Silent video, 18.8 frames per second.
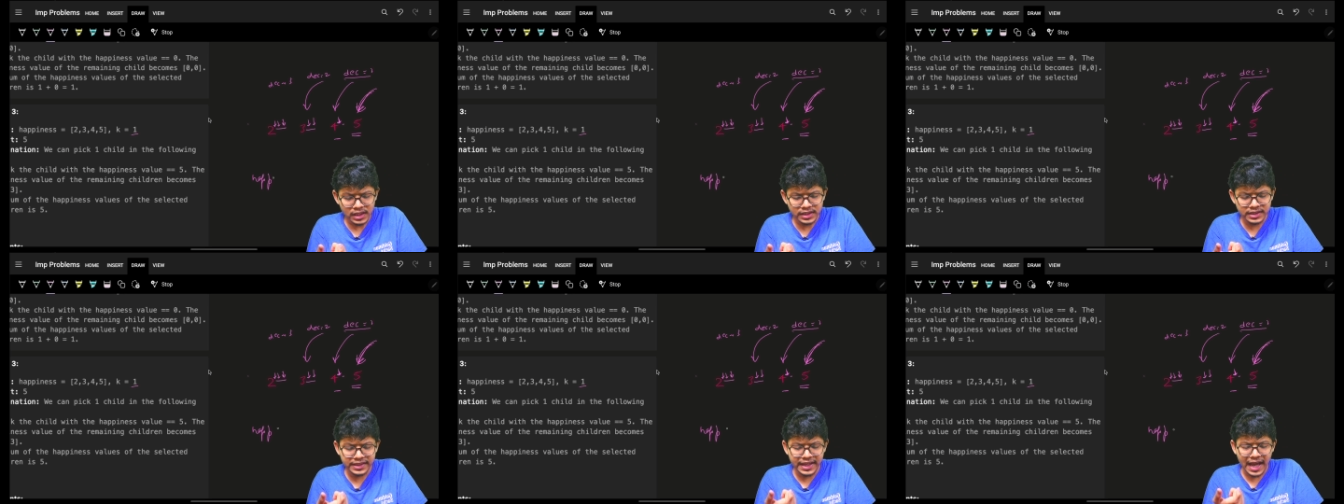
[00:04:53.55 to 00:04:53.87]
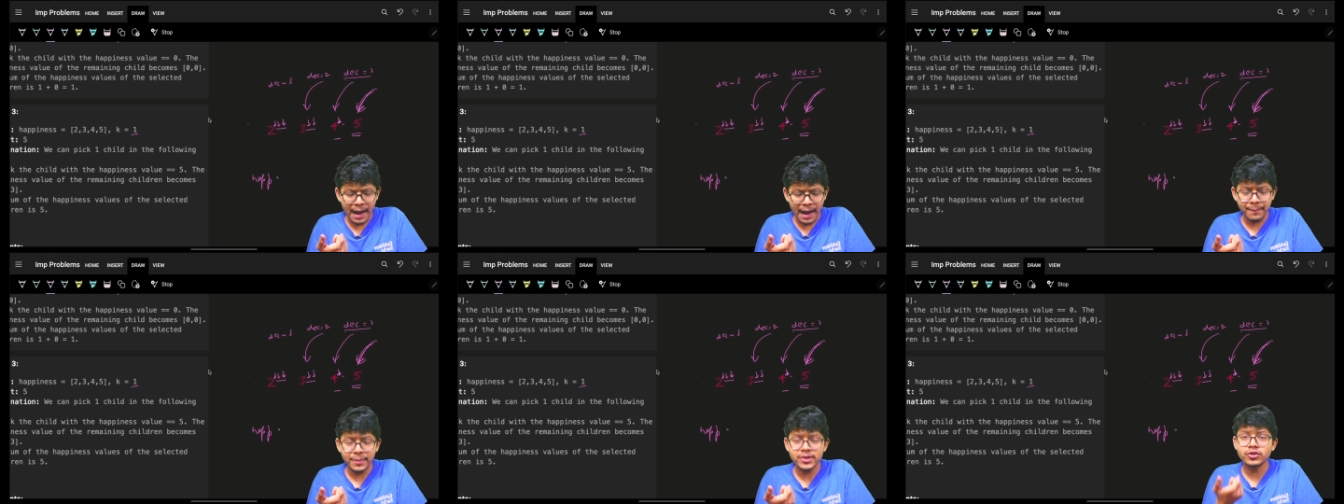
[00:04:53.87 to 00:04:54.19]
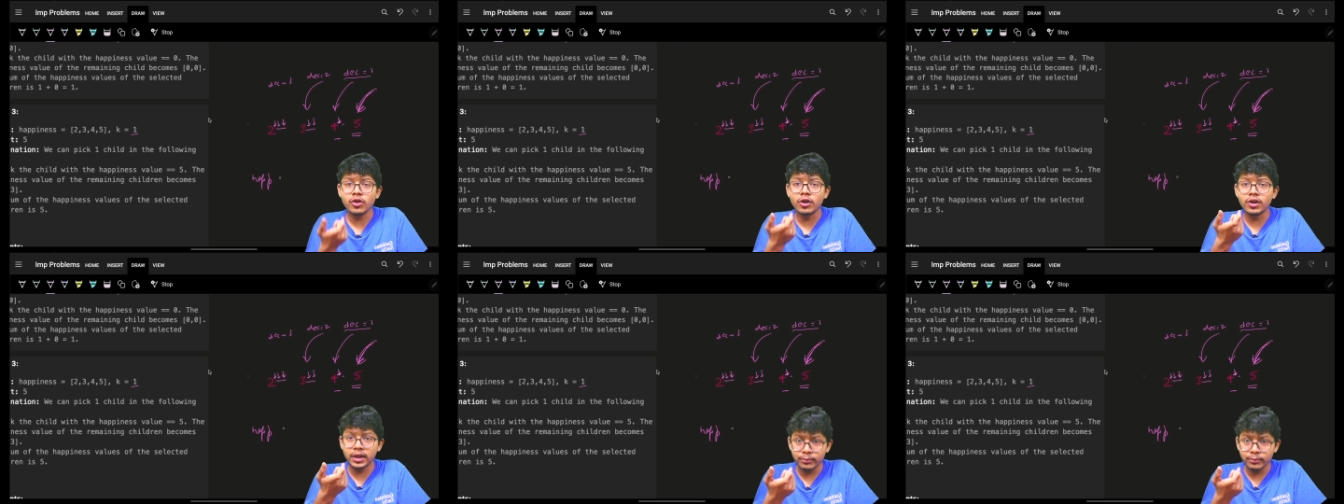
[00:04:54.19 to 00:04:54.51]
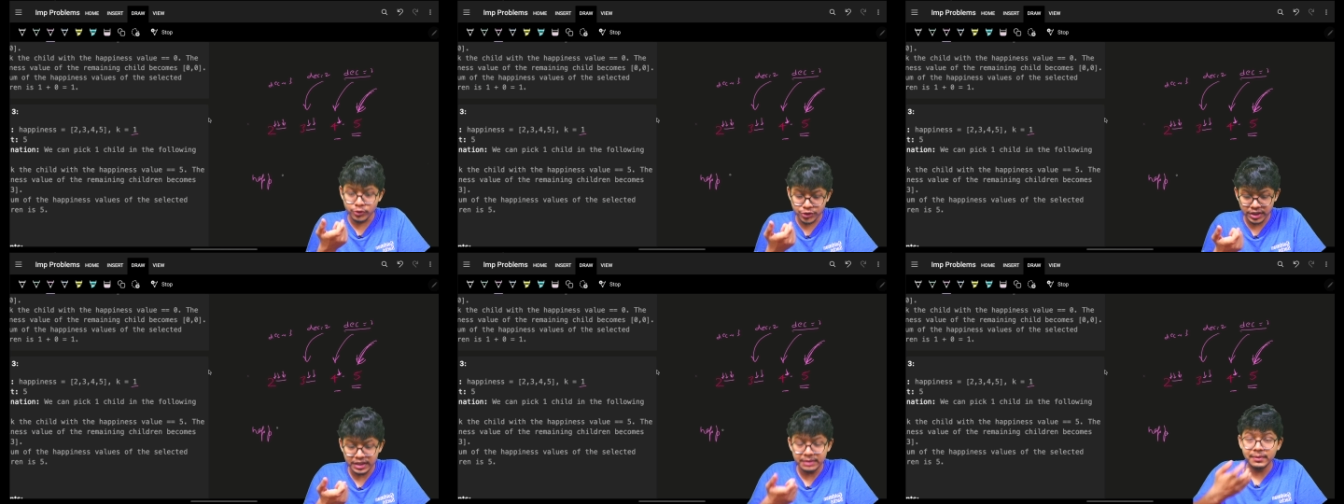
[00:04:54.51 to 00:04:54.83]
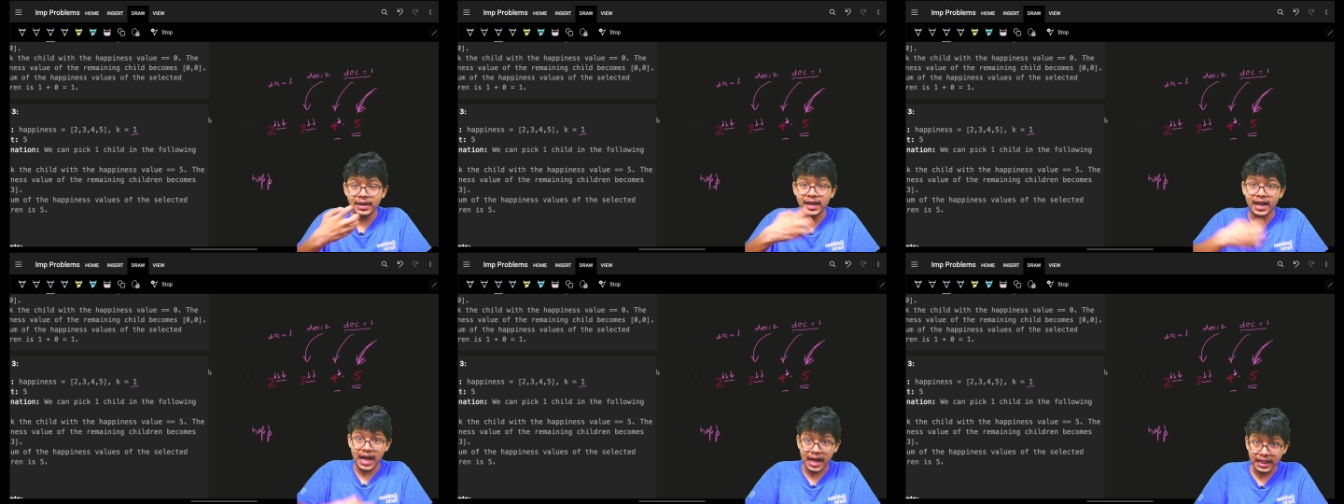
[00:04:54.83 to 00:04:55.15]
the happiness contribution in
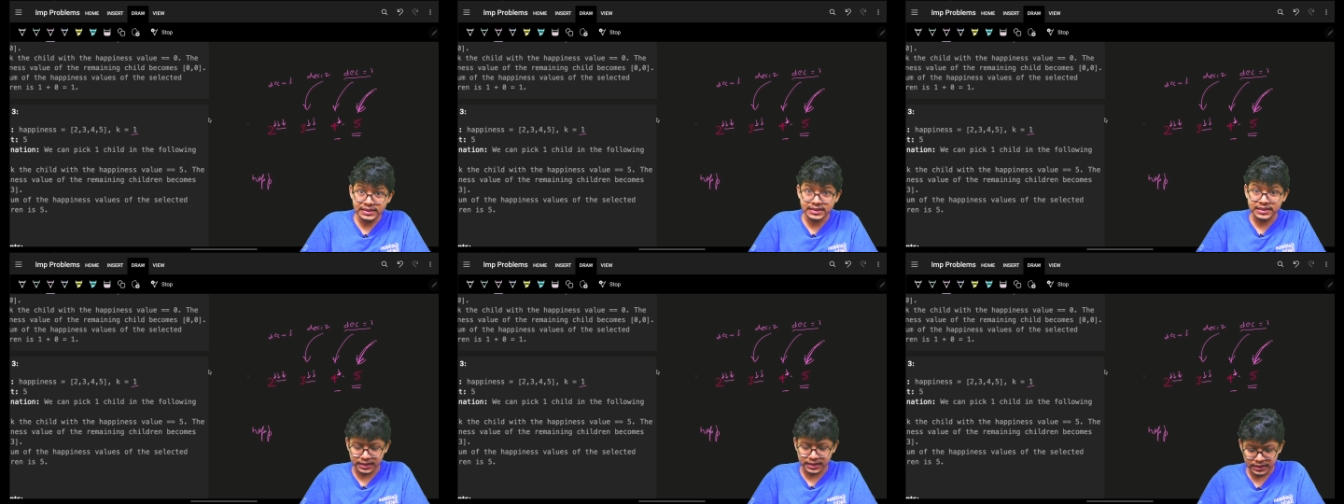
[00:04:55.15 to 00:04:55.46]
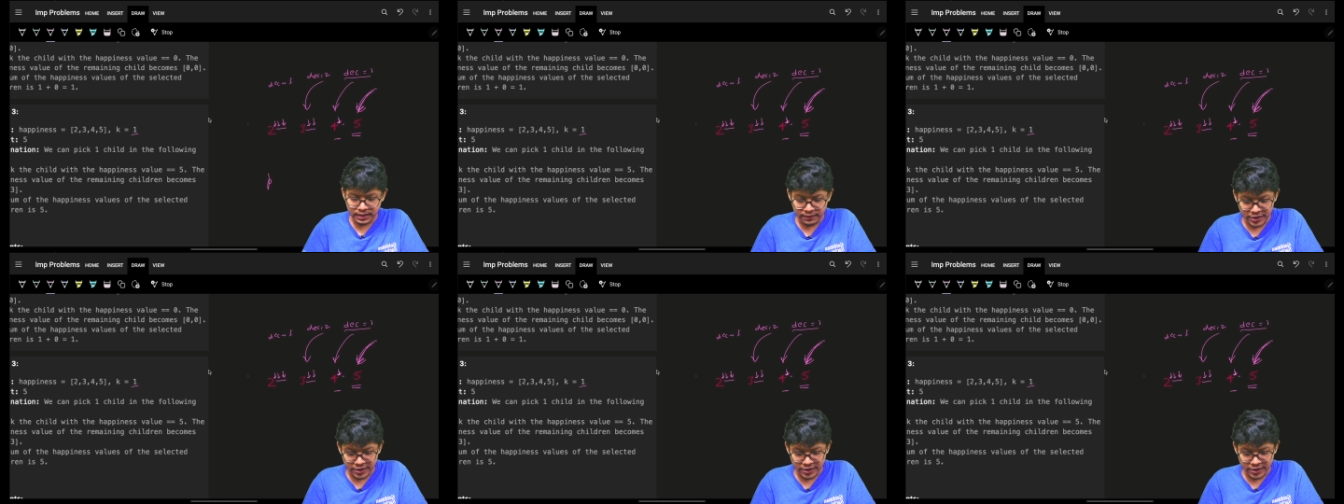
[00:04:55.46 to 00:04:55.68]
my answer,